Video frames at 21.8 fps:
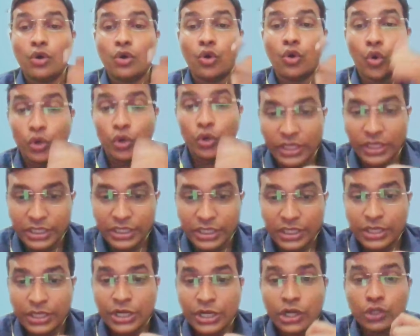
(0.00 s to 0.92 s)
owner
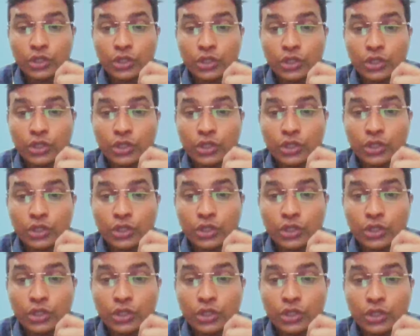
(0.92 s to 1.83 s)
to take
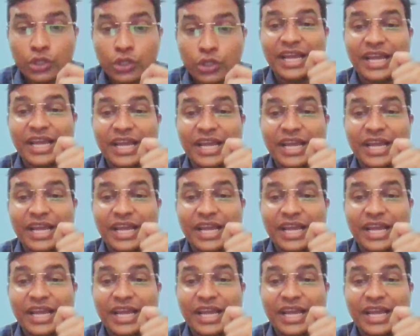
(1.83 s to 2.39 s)
whichever,